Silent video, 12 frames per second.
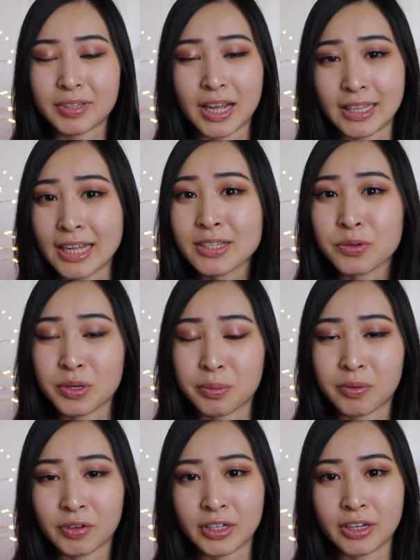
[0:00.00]
And that's going to
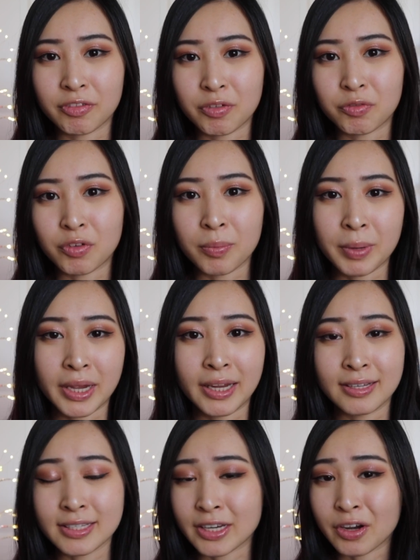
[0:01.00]
be very different from
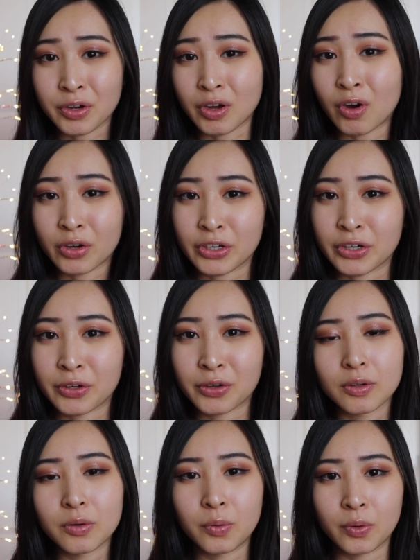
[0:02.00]
a security auditor
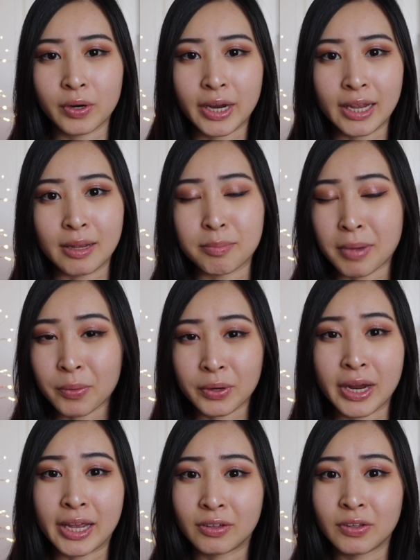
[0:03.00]
or a
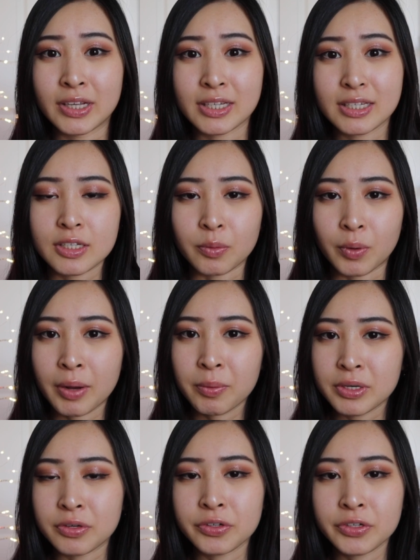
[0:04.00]
malware analyst. So what I
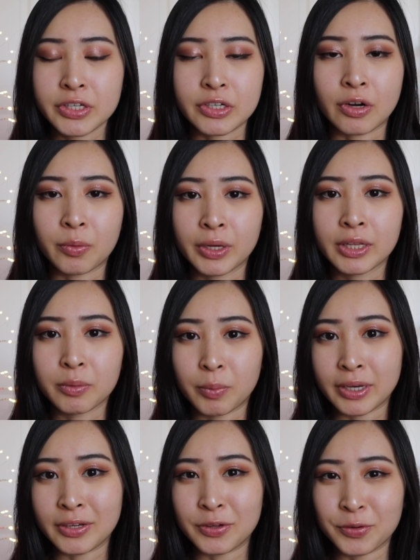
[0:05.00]
would usually start with
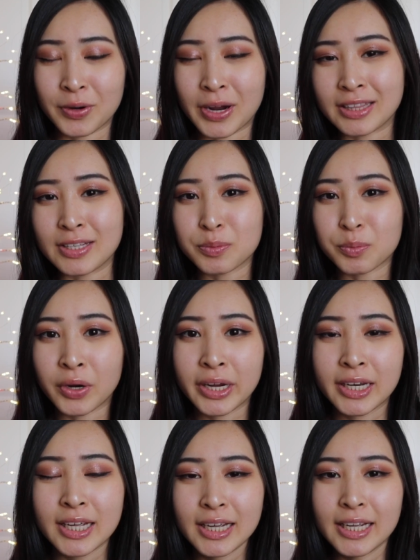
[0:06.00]
when you're at this
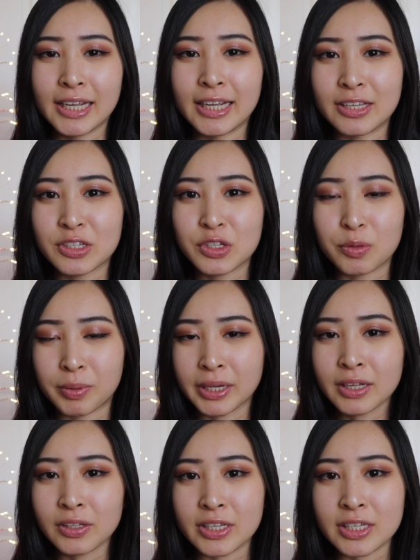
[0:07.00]
point is to pick
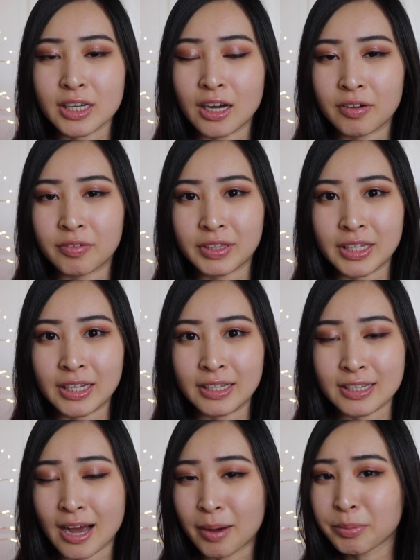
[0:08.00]
a list of the
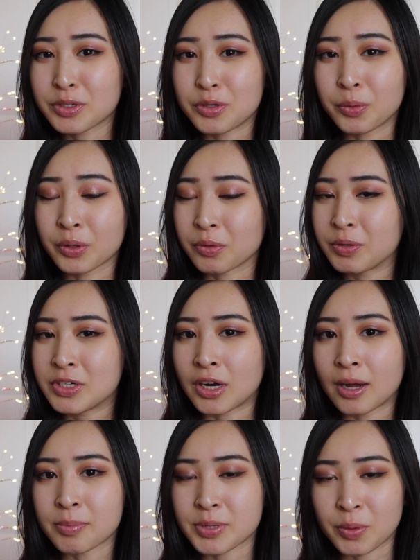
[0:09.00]
top two or three
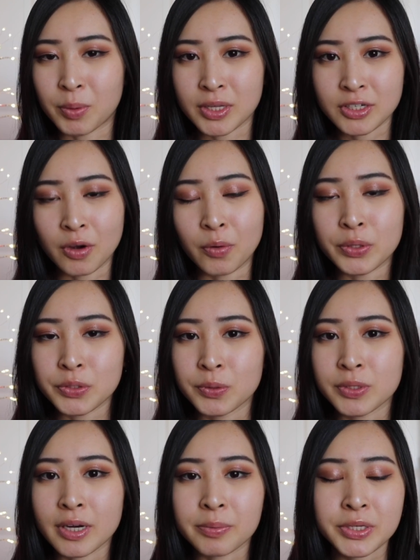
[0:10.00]
jobs that you want to go into in
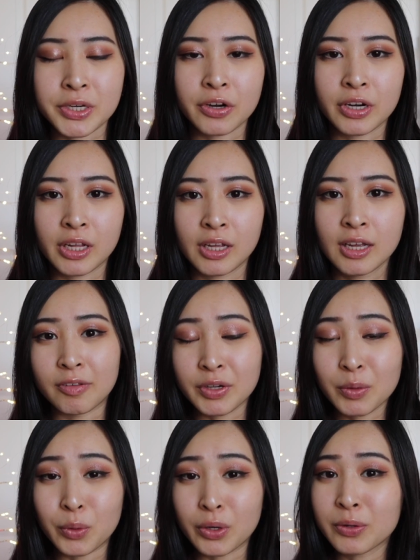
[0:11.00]
cybersecurity. If you
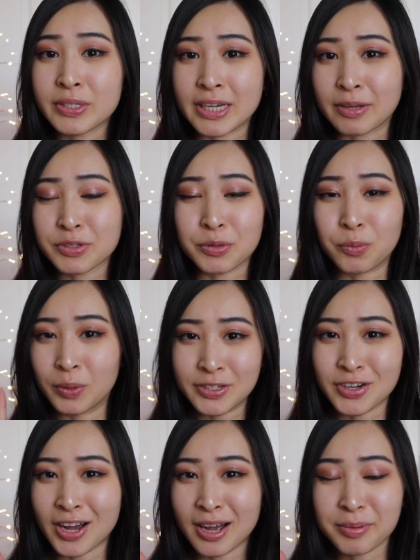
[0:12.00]
can whittle it down to one
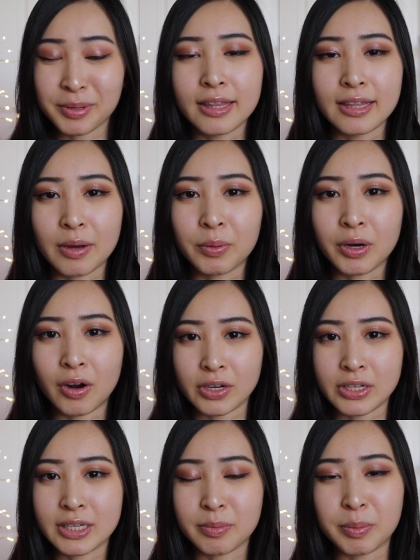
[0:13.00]
job, then that would
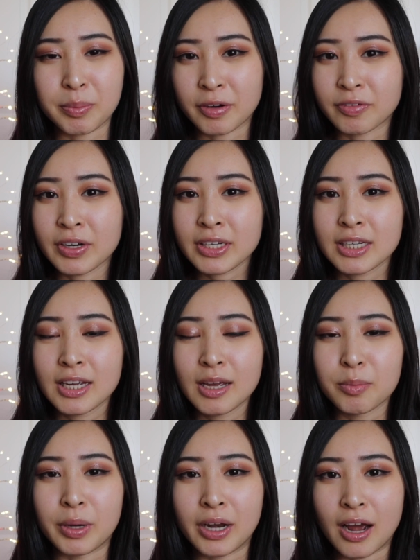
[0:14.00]
honestly be perfect.
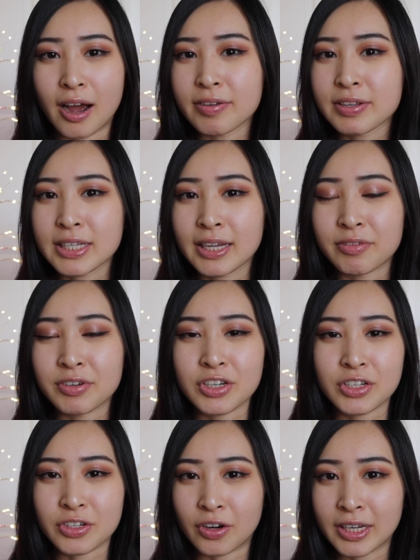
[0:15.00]
But obviously, if you're
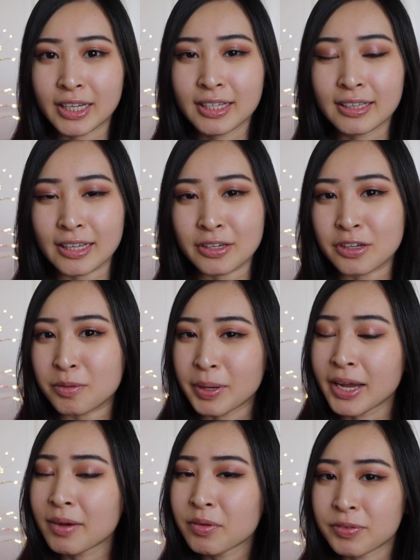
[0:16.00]
just starting, then you may
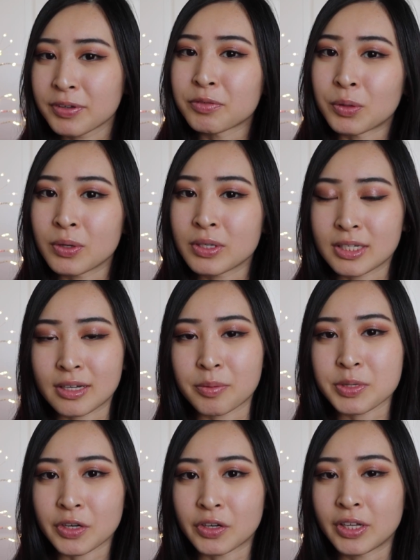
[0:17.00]
have a few roles in
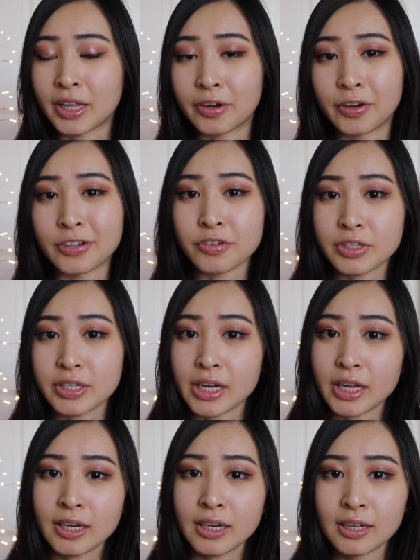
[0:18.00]
cybersecurity that you're interested
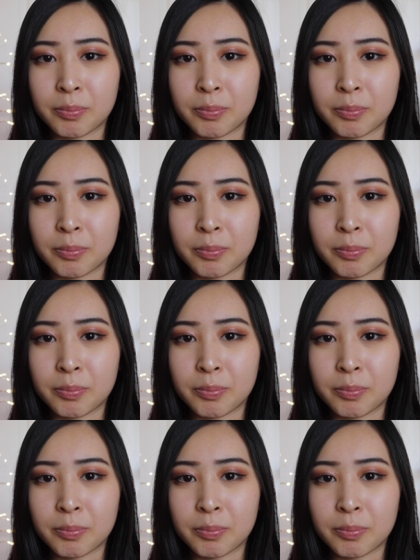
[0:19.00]
in.